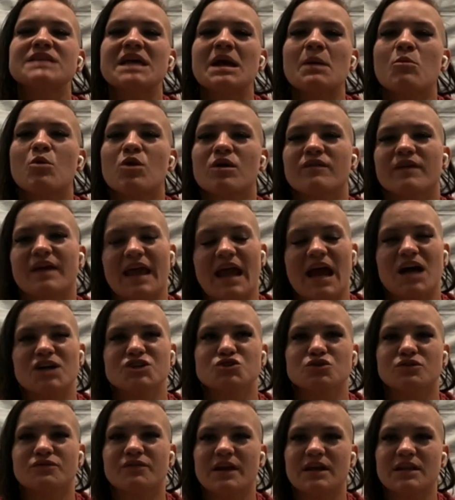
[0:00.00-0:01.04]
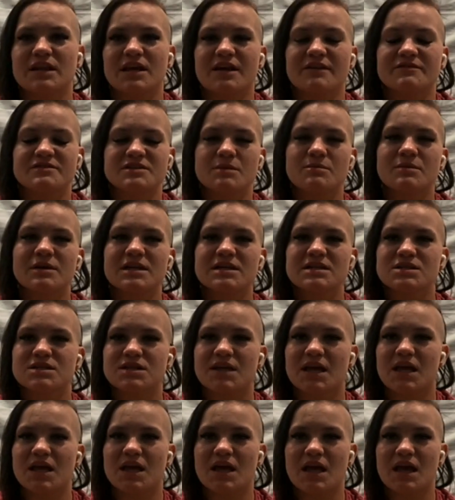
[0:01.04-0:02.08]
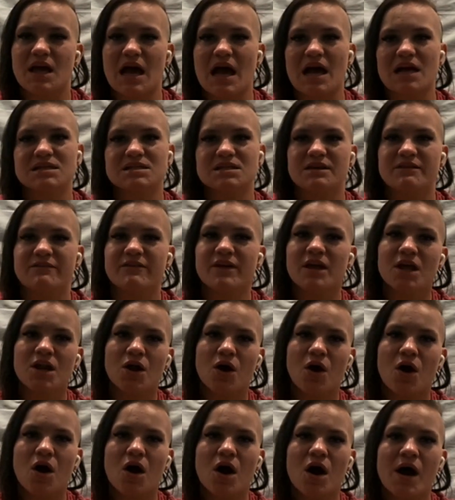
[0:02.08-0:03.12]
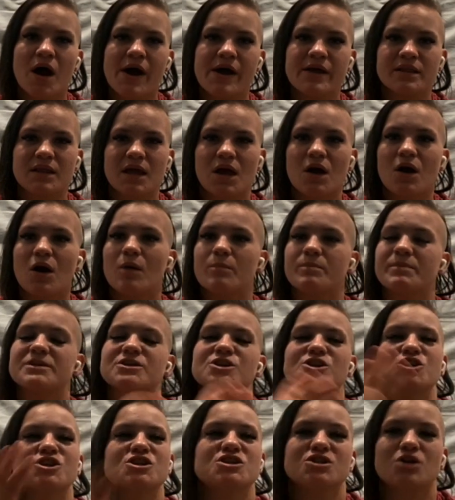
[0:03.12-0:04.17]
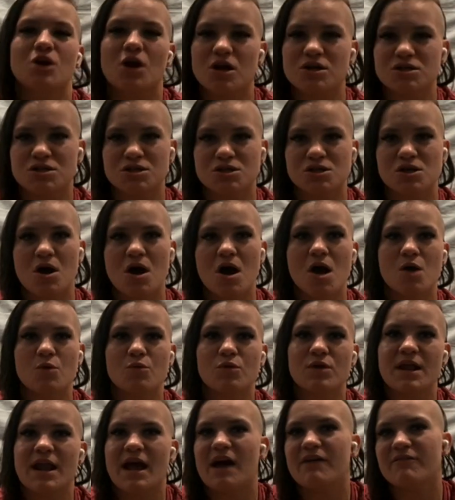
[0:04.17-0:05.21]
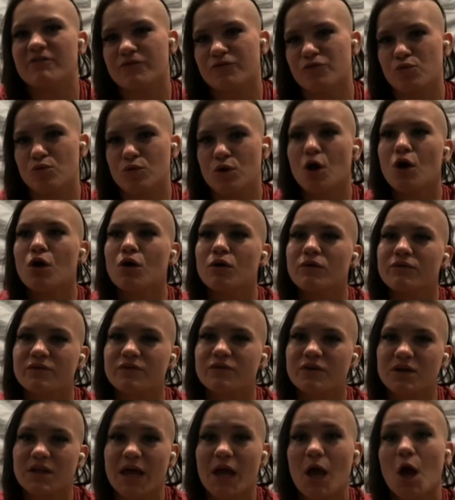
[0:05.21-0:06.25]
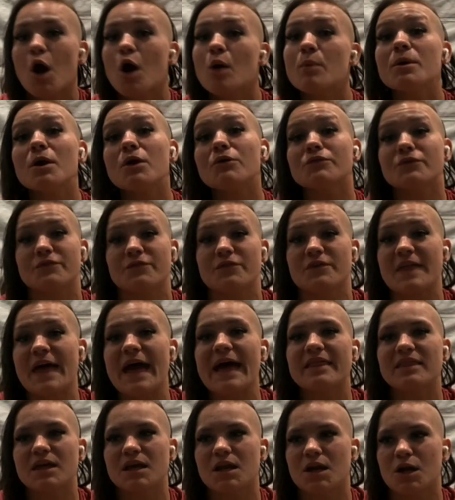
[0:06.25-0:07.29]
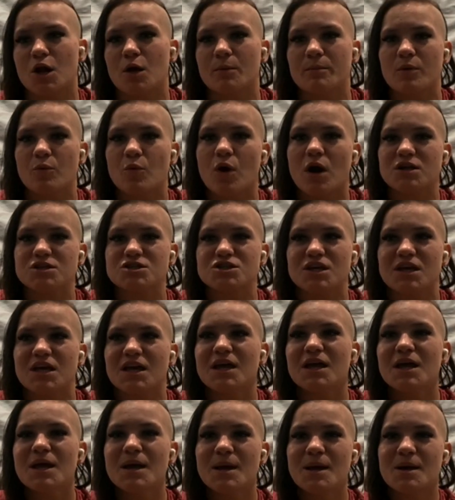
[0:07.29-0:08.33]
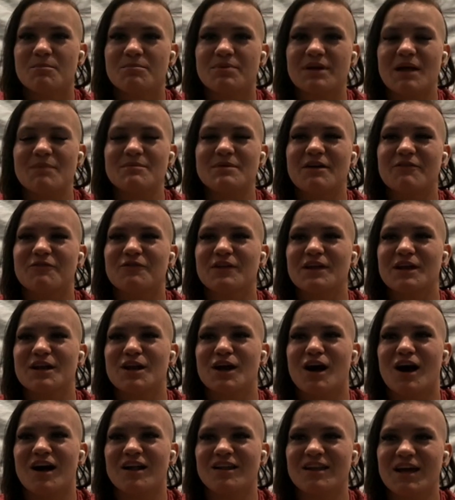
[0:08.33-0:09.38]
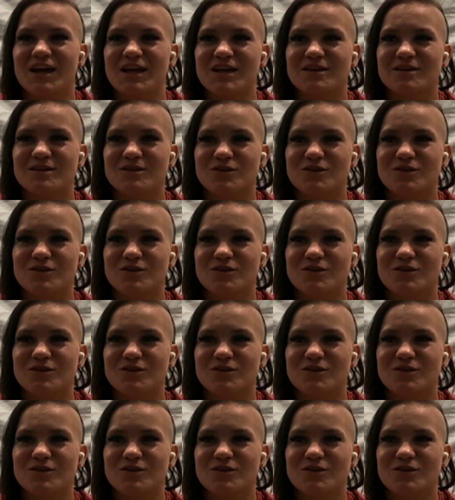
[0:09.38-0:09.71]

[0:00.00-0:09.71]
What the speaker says: say I'm more of a casual fan. If somebody's has the event on, BJJ Stars is on, we're gonna have everyone over. I'll be over for that then, and I'll be watching it. But I'm definitely not